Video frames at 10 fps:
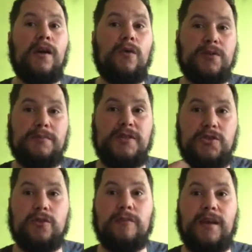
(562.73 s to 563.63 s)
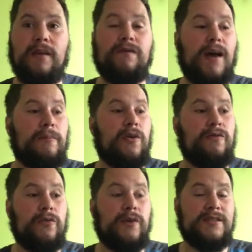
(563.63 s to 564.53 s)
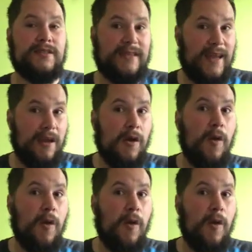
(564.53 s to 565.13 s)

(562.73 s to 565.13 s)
which means you can be in a fat burn for the rest of the day,